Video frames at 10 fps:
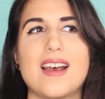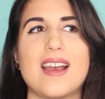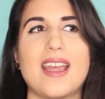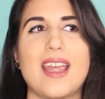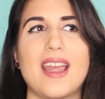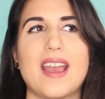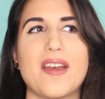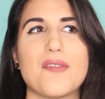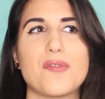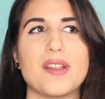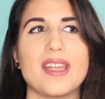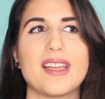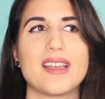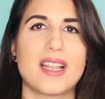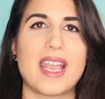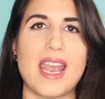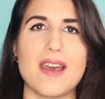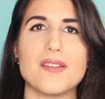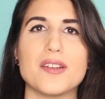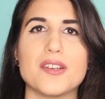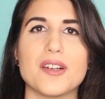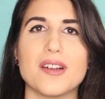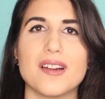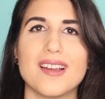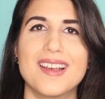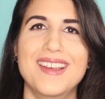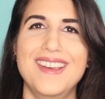I have like a calendar